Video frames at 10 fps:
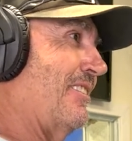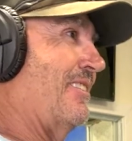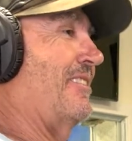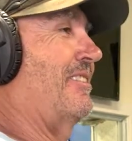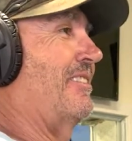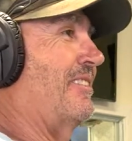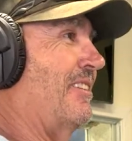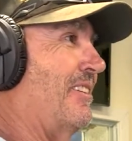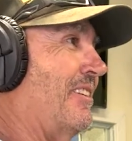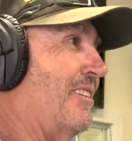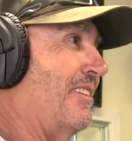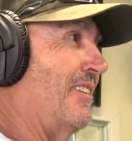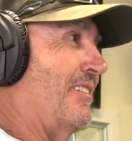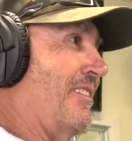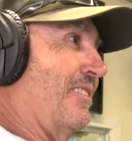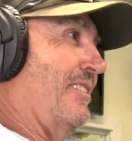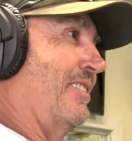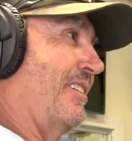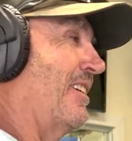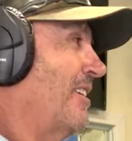you've been doing in the Pilbara all these
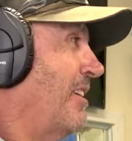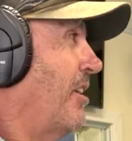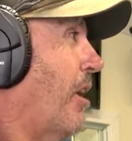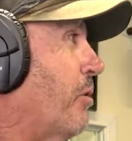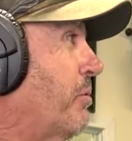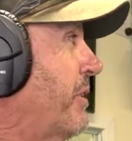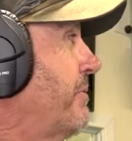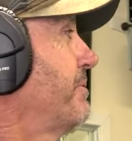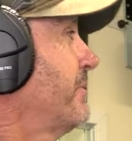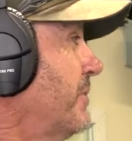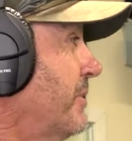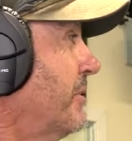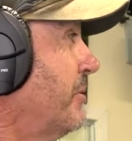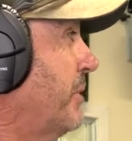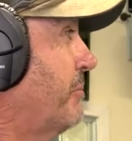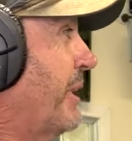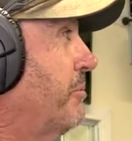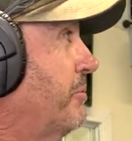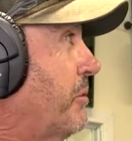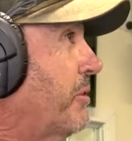years. Oh, well, we've, we've
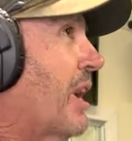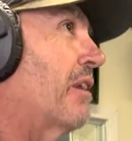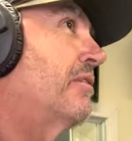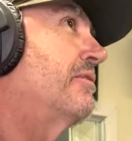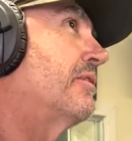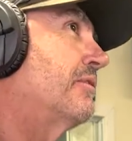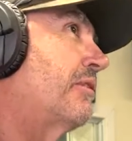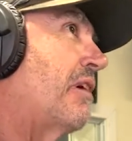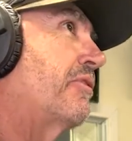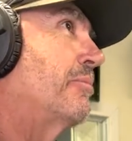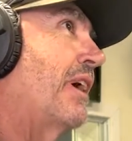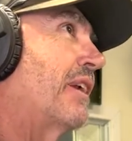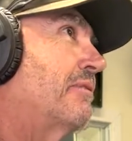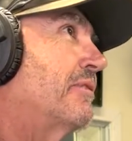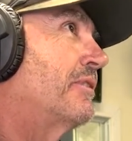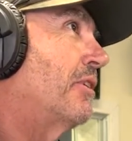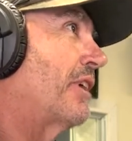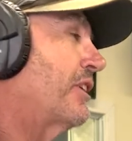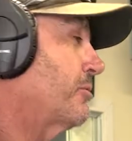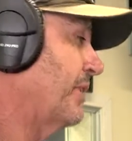been, we were running, we ran for about
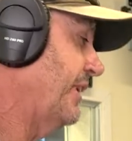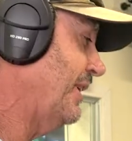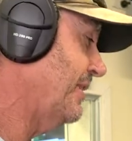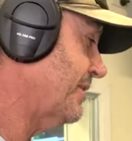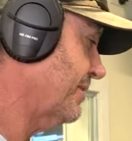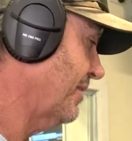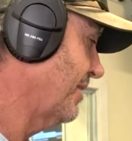19, 20 years.